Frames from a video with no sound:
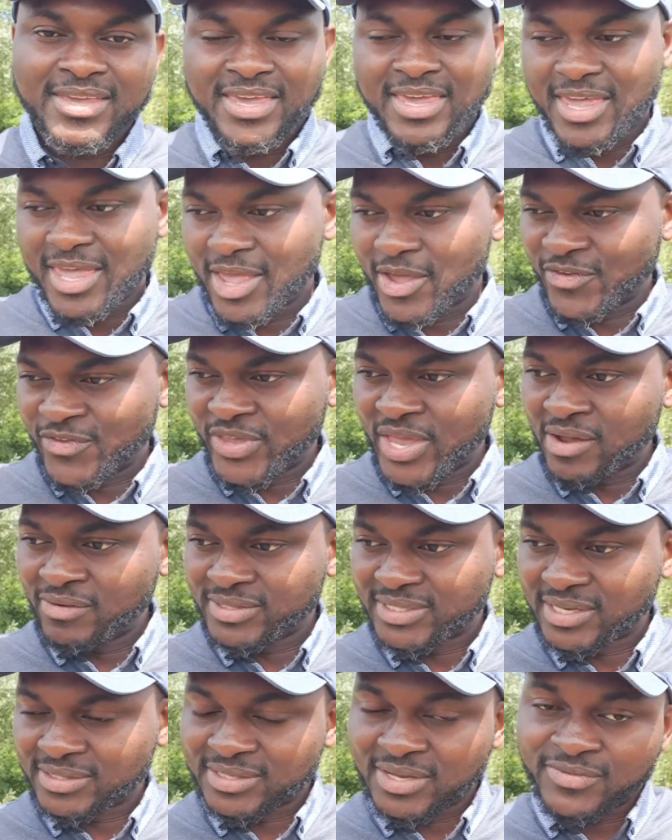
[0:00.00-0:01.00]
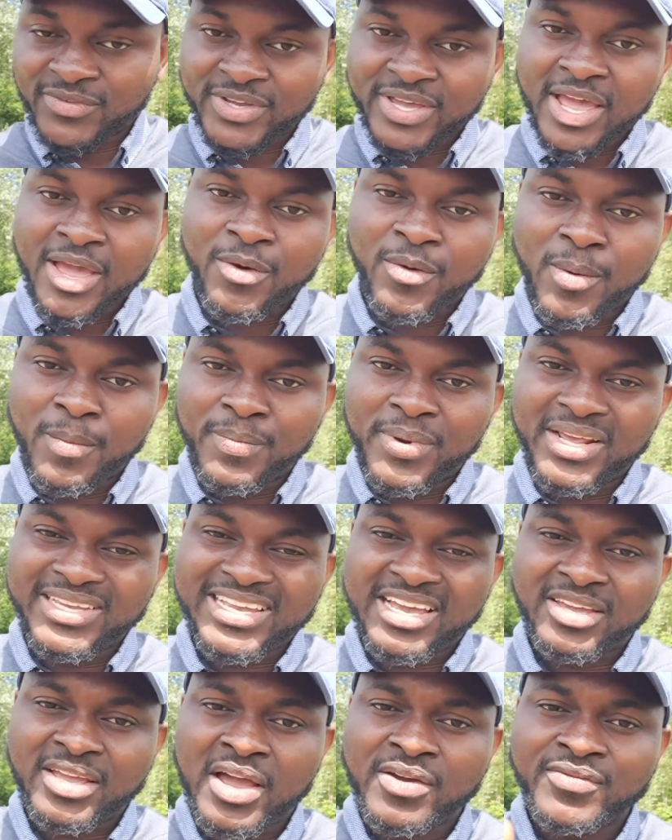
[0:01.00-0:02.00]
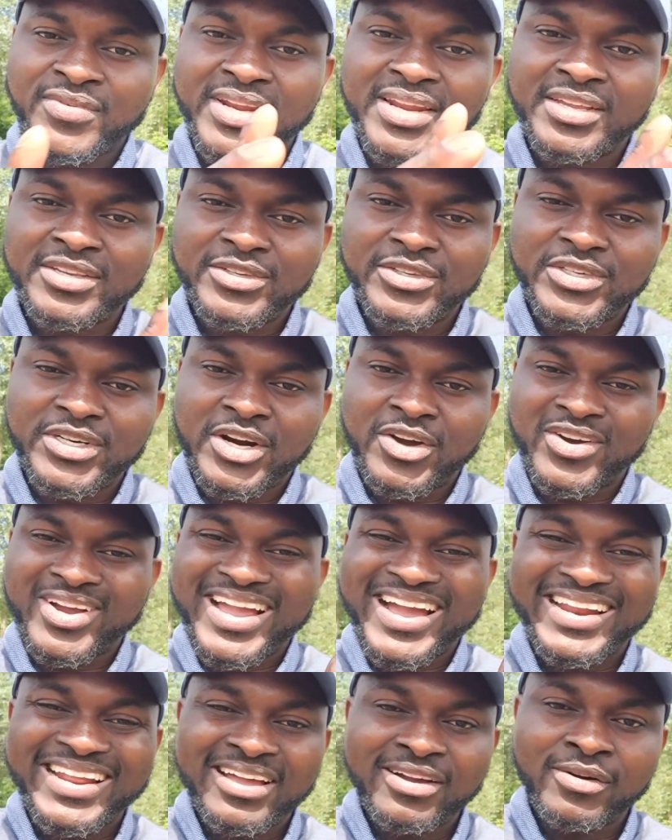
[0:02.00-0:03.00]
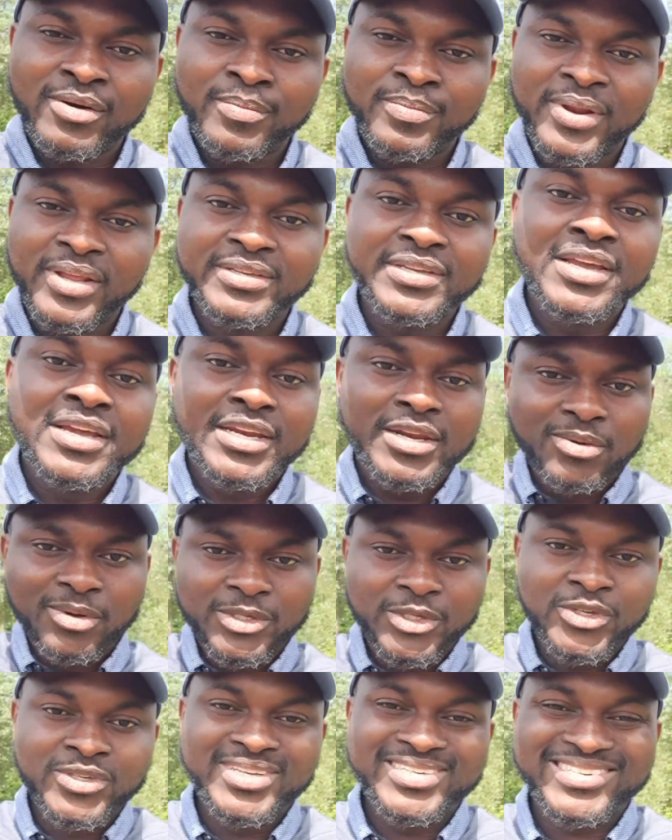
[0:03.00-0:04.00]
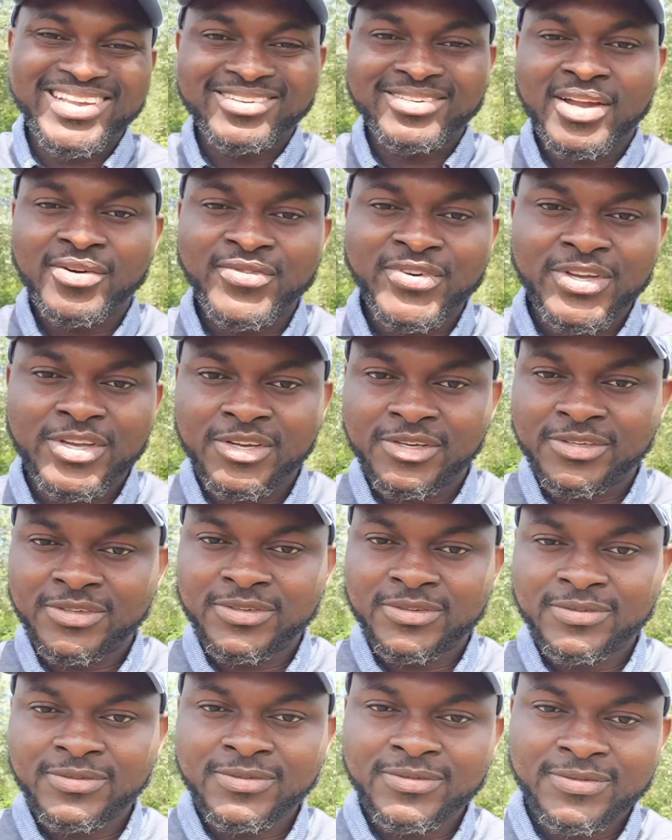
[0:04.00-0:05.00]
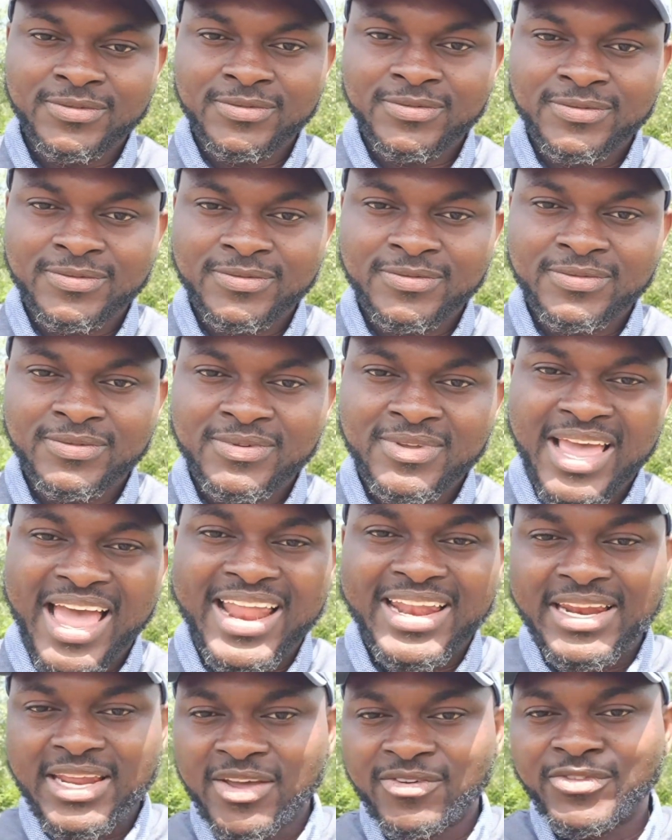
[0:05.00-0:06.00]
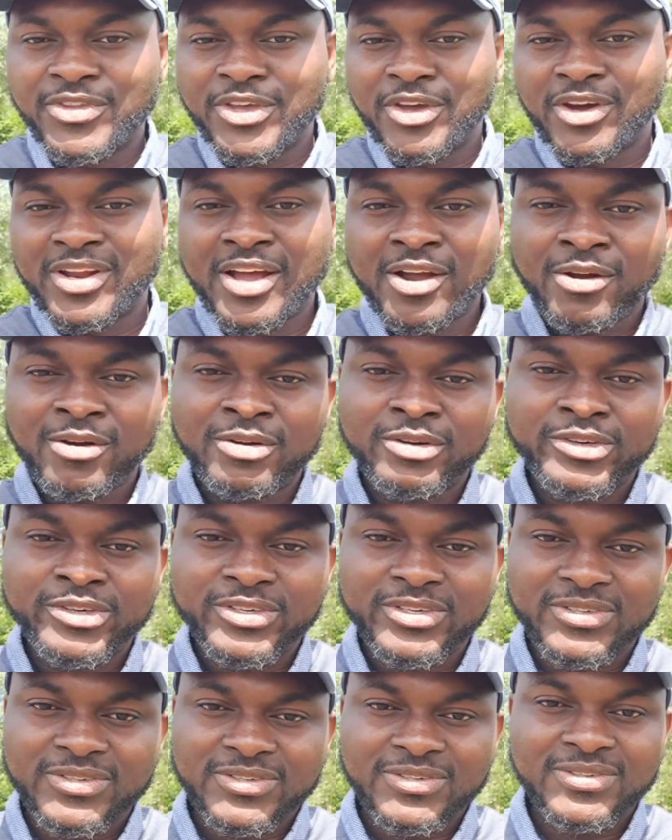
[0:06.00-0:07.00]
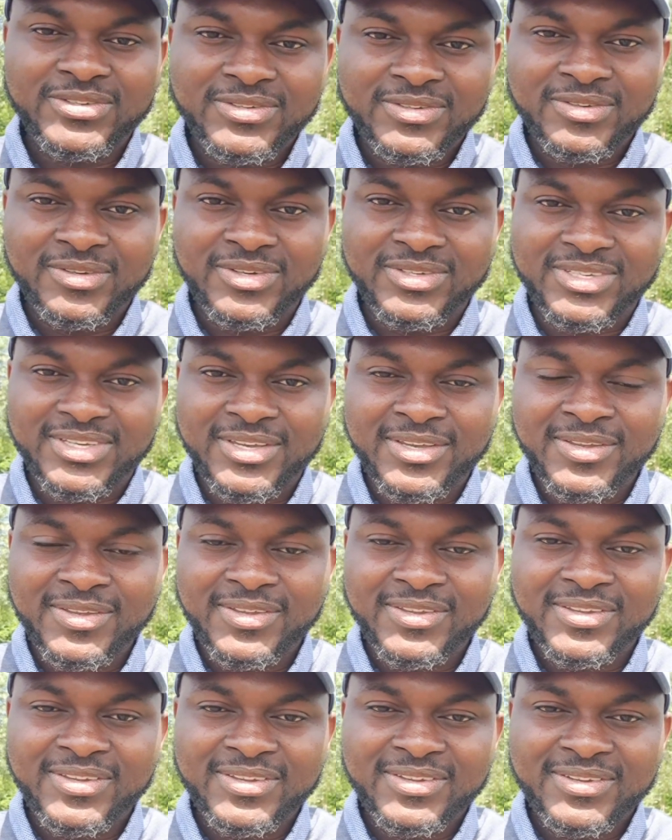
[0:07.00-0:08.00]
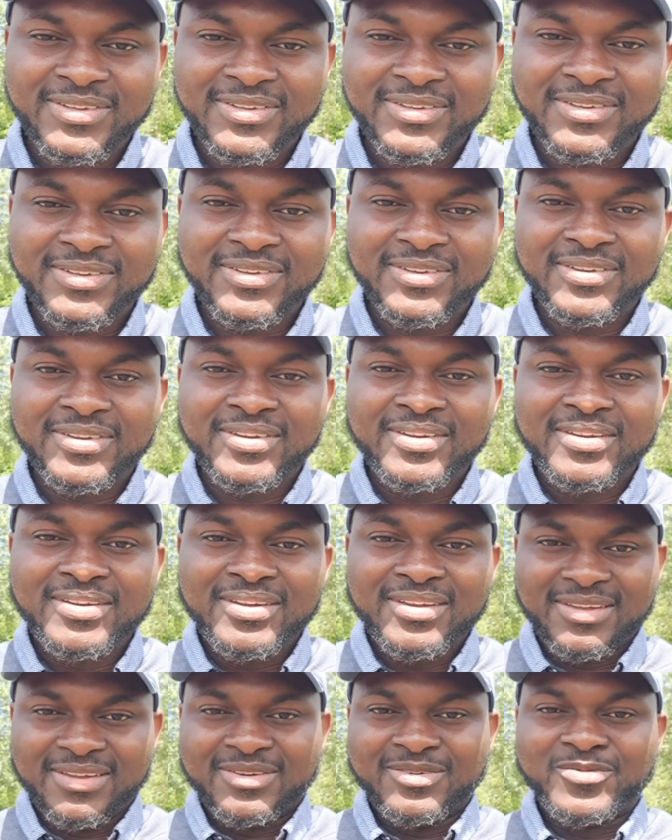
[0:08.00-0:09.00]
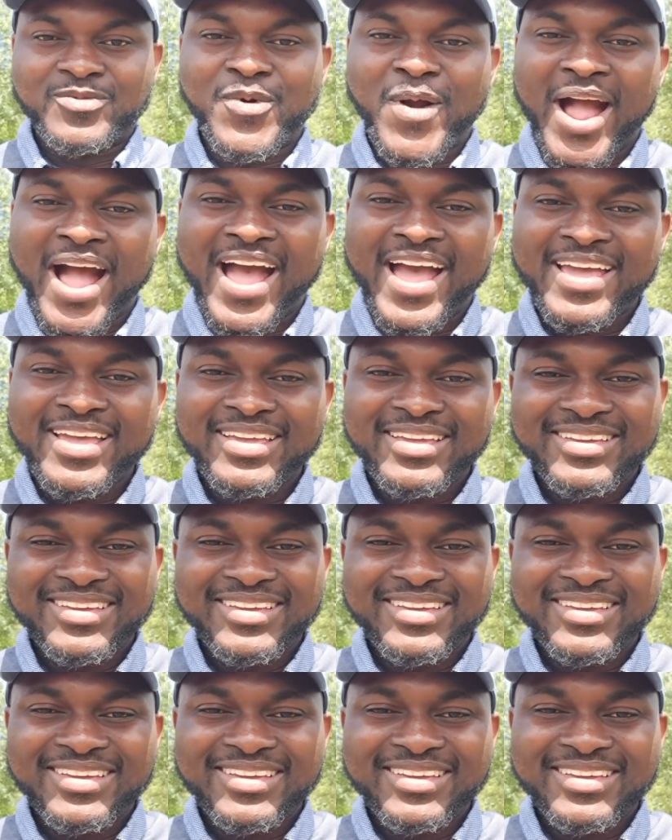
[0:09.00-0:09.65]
If you have a South Africa in one place and you have a Nigeria or Ghana in one place, they will choose the South African and leave the other countries. You see? Why?